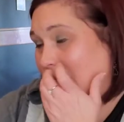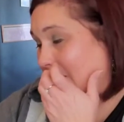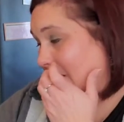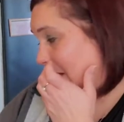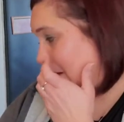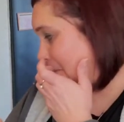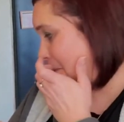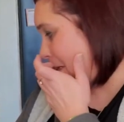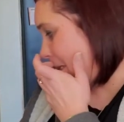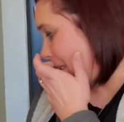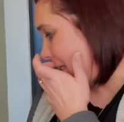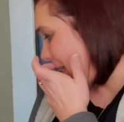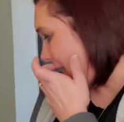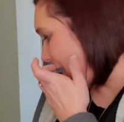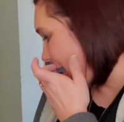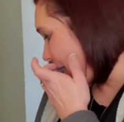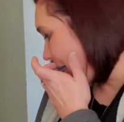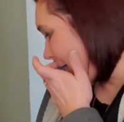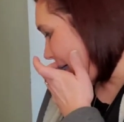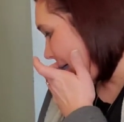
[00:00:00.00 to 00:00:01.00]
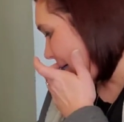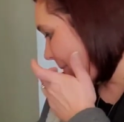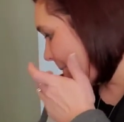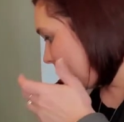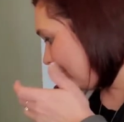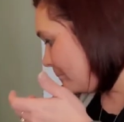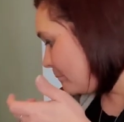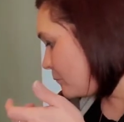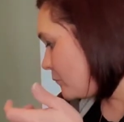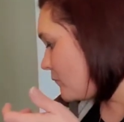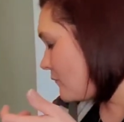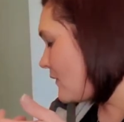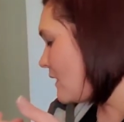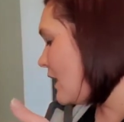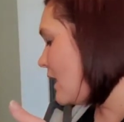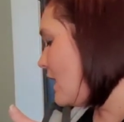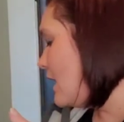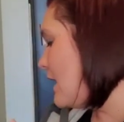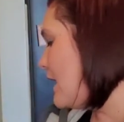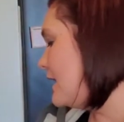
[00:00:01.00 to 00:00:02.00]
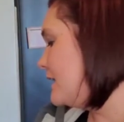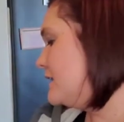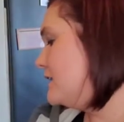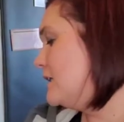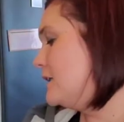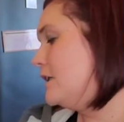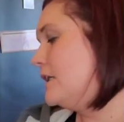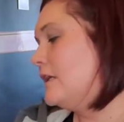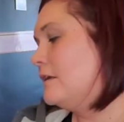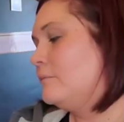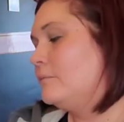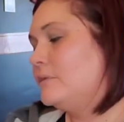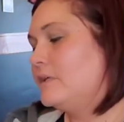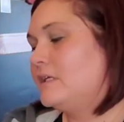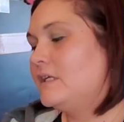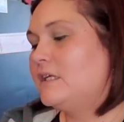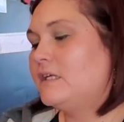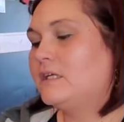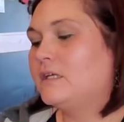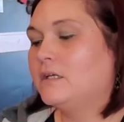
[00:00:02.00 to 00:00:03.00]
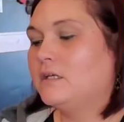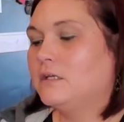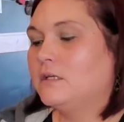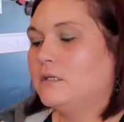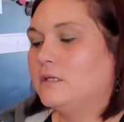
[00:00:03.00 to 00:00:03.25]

You can't beat that. I did get me